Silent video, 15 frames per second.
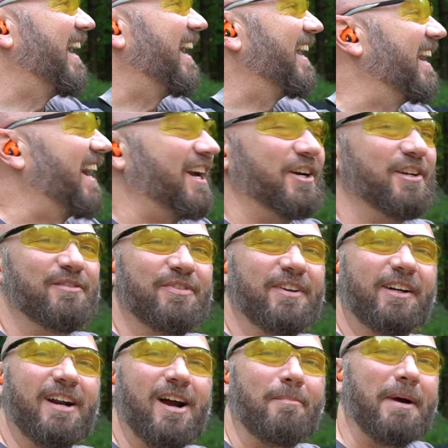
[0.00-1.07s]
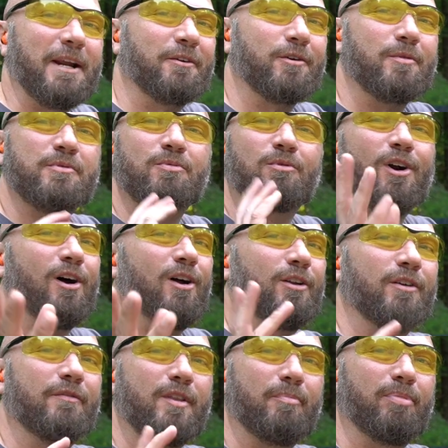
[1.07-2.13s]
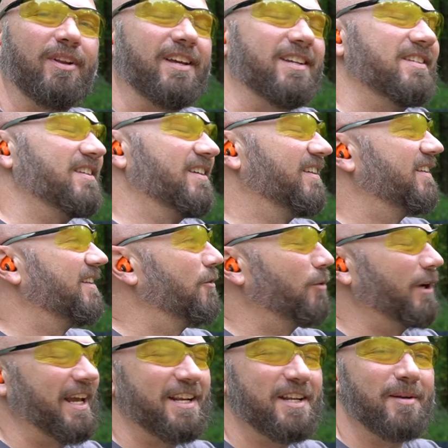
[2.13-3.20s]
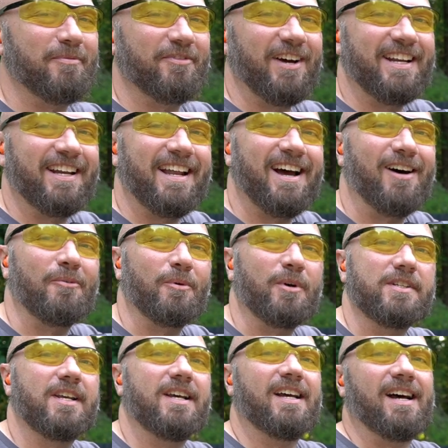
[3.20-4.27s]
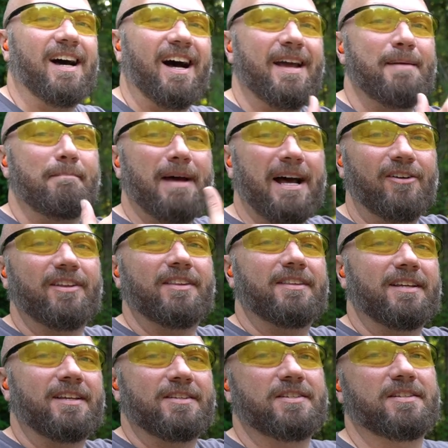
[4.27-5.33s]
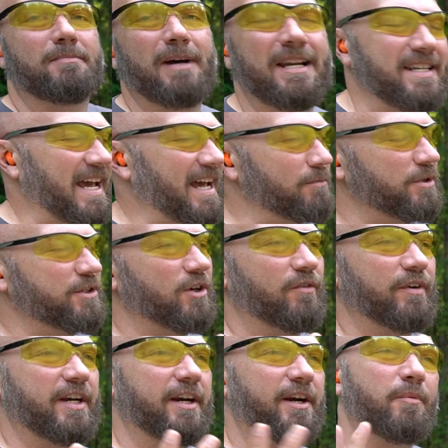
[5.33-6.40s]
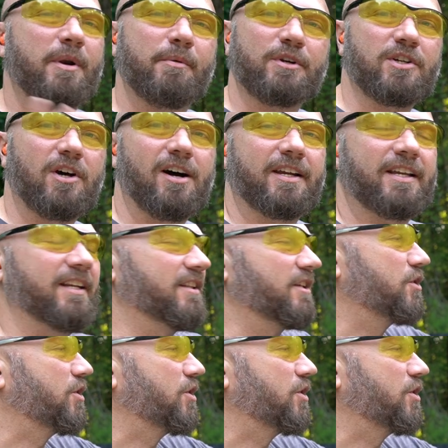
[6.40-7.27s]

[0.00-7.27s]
and I couldn't figure out, my groups were all over the place. What I ended up finding out was I mounted this, my dad was over here, we were talking in the